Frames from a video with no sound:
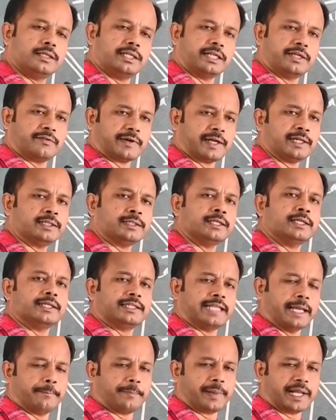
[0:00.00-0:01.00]
different
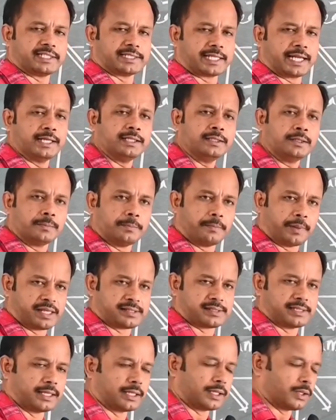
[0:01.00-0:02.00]
temperature and
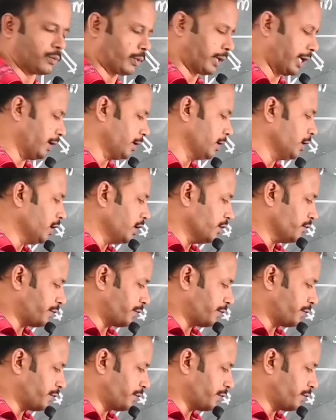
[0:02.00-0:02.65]
pressure. Okay.